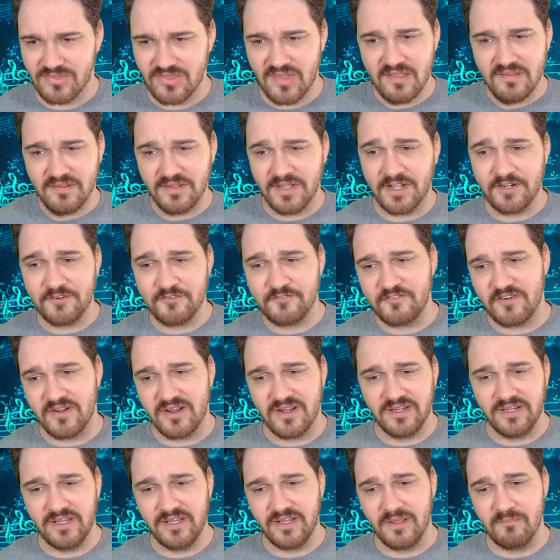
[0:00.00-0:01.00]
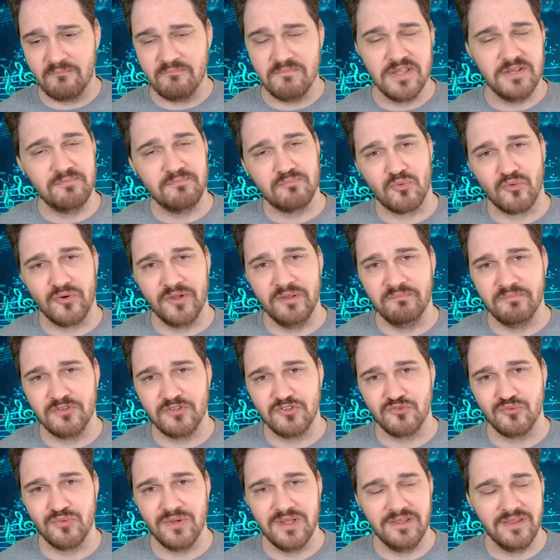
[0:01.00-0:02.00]
Kind of finding a midpoint
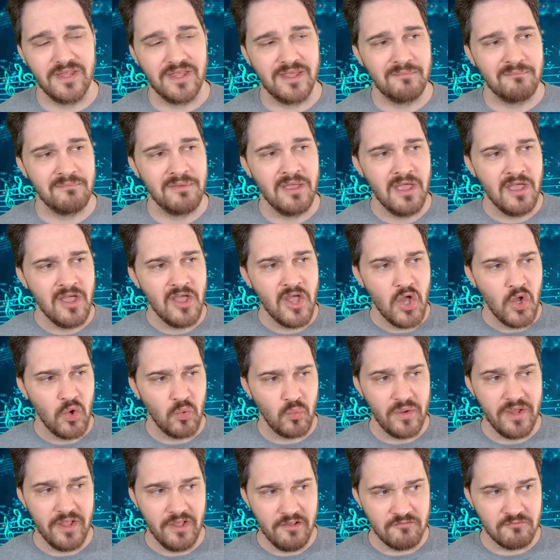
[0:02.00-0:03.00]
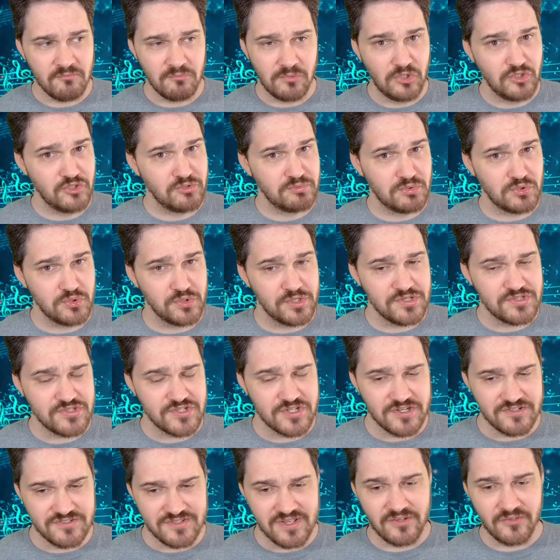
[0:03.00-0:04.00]
between them. We have multiple
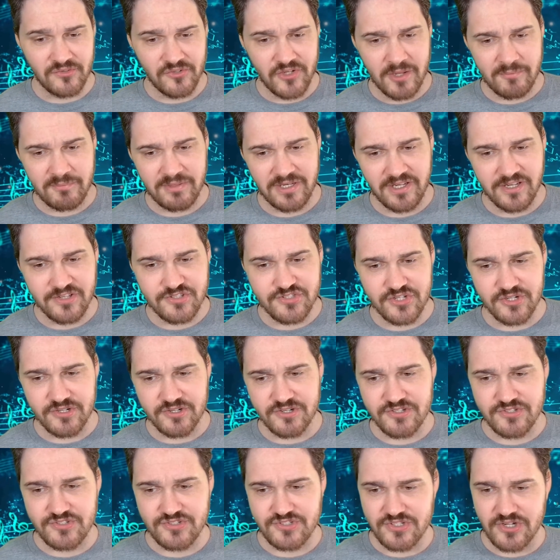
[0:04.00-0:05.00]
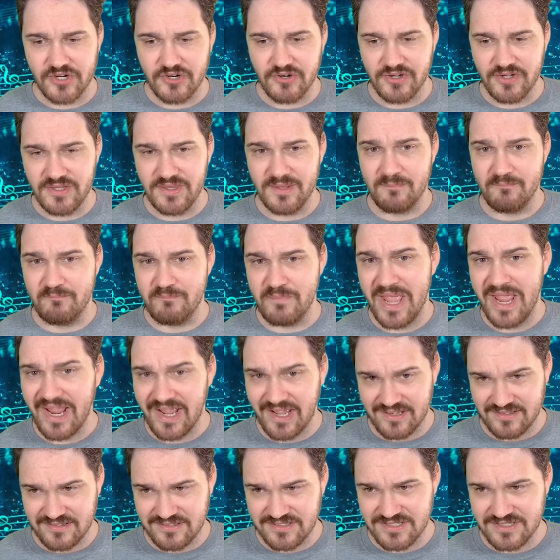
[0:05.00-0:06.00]
guitars. I don't know how many guitarists are in the
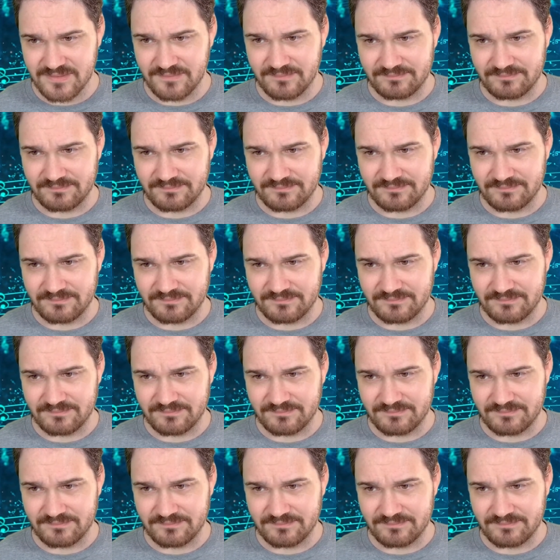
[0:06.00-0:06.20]
band.